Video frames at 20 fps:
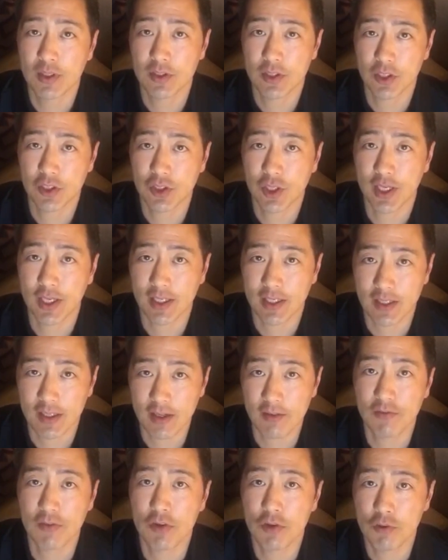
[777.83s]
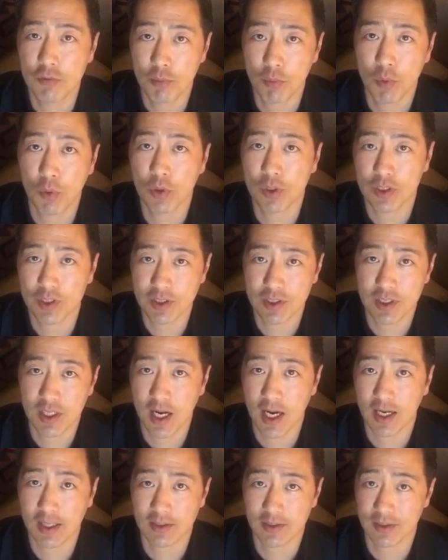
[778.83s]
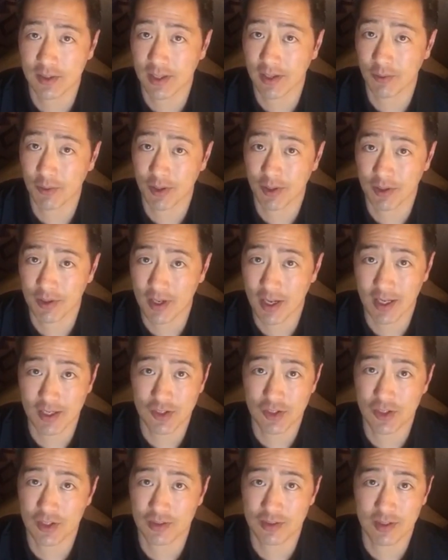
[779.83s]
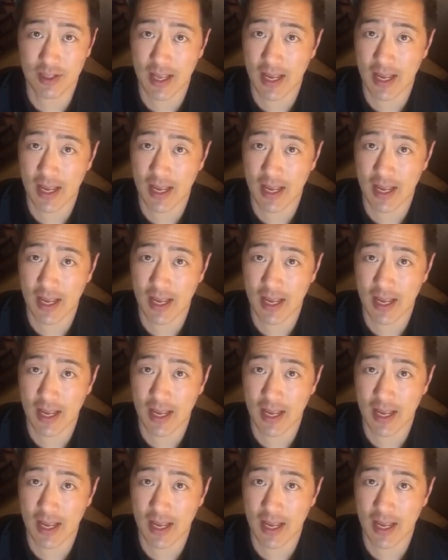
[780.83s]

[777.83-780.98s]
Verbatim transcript: to try to give you more stock so that way you're not just